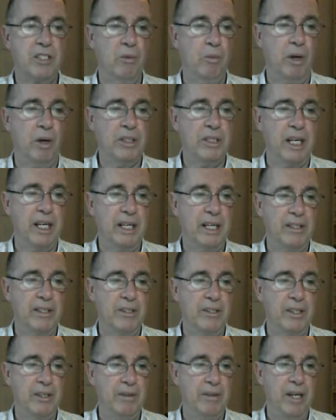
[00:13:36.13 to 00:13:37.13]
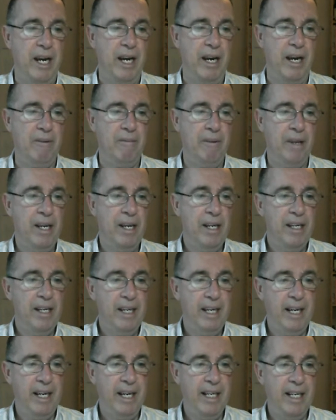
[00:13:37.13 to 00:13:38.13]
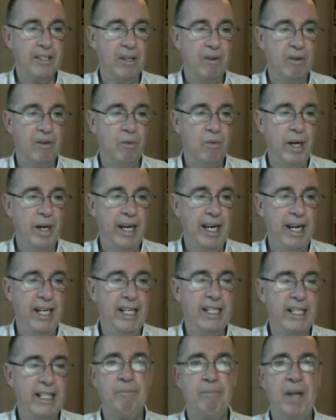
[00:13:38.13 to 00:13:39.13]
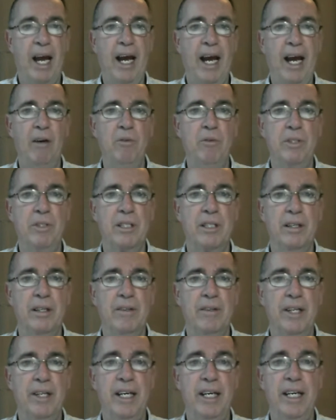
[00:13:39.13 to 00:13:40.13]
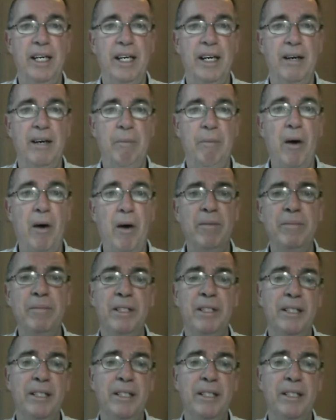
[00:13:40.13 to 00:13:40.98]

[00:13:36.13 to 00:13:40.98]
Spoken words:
So what I can do now is read out the poem